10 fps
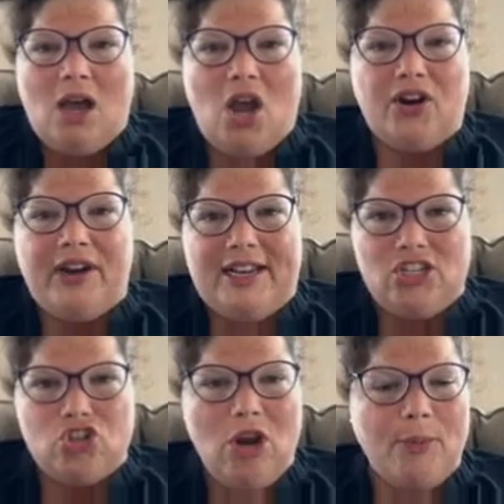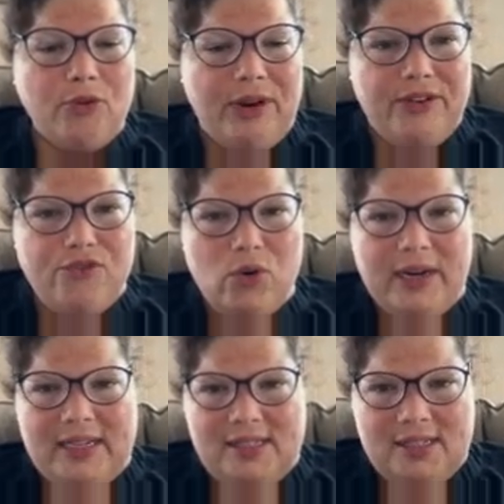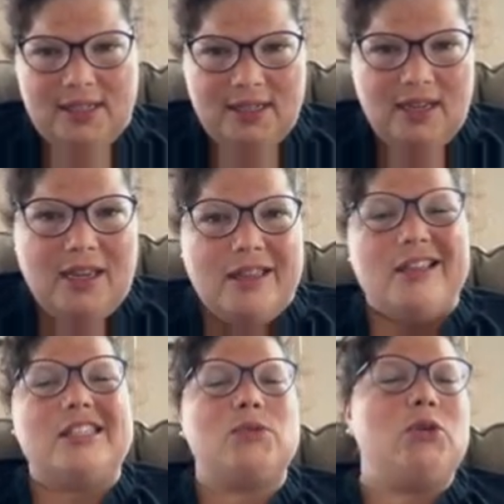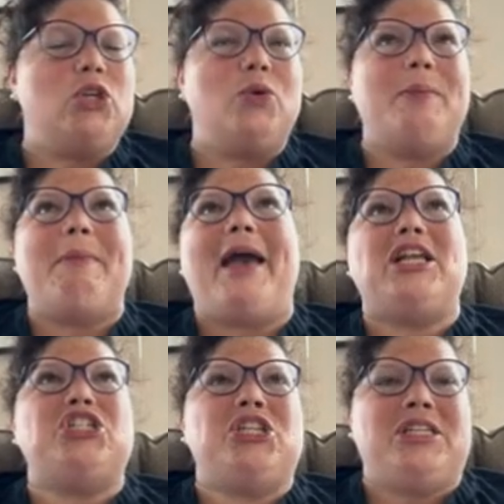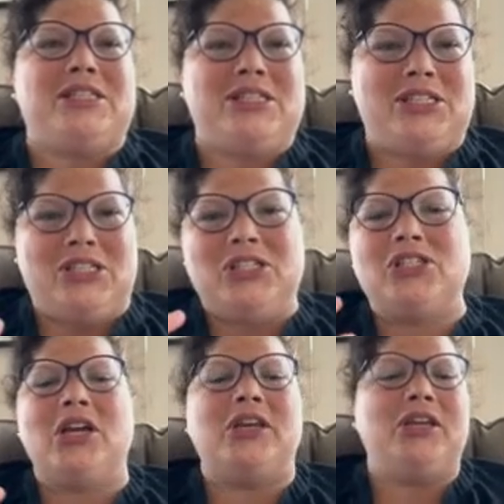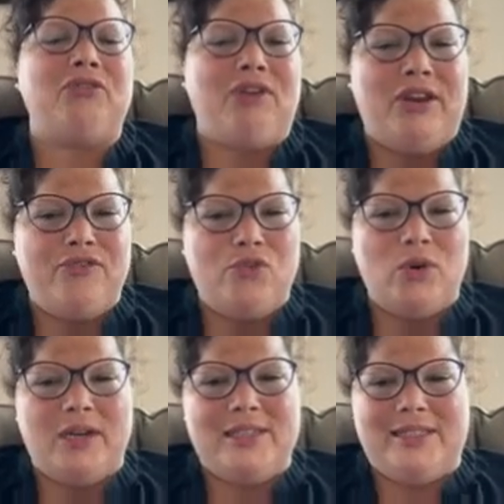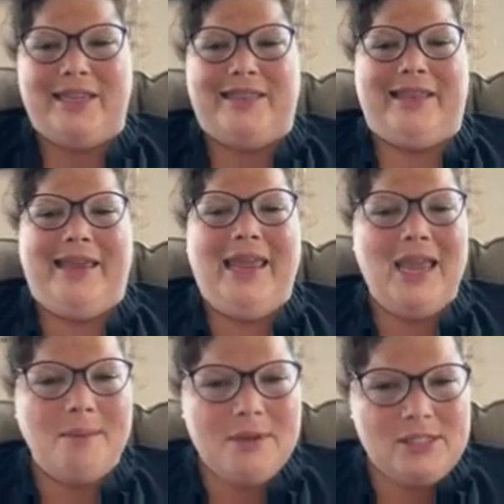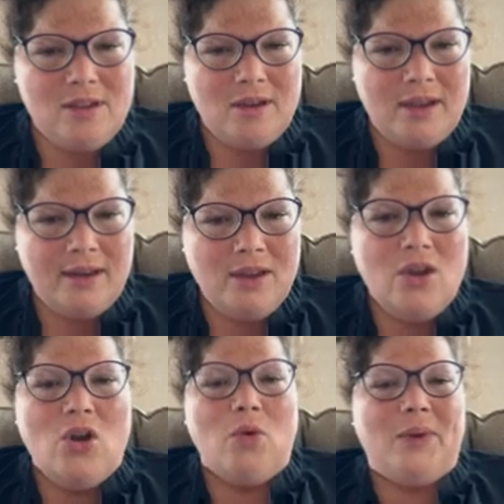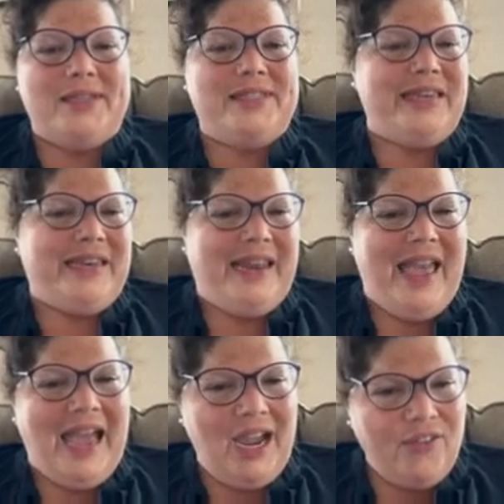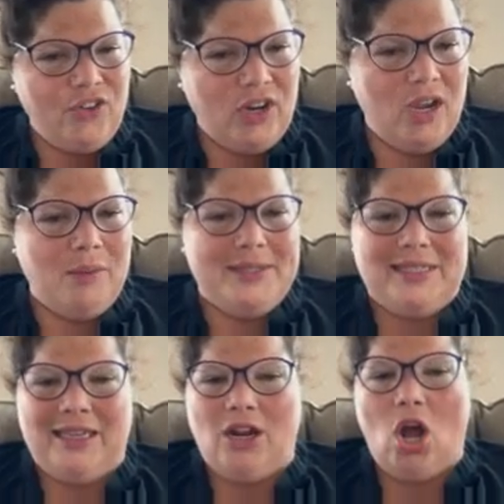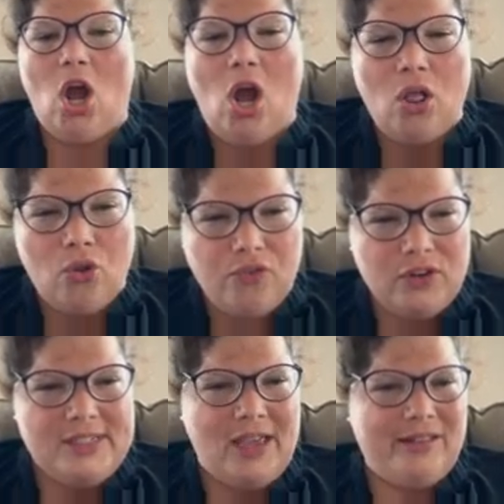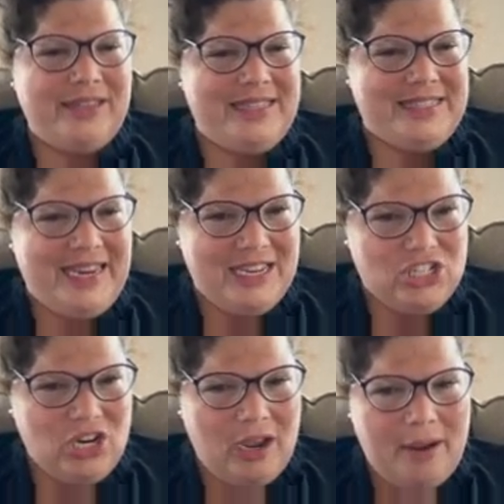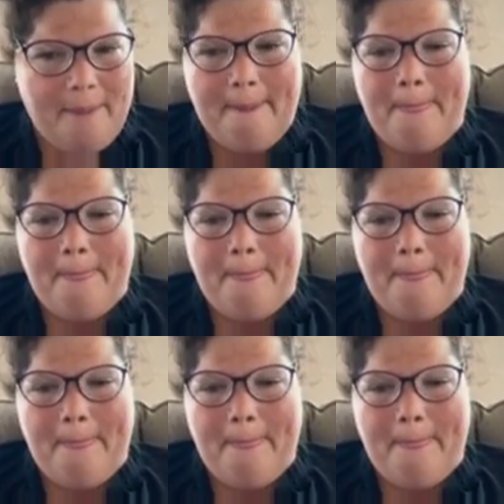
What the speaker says: All right, tropical rainforest. This is what you imagine as a stunning rainforest in the Amazon. We see it in Africa. We see it all over Southeast Asia.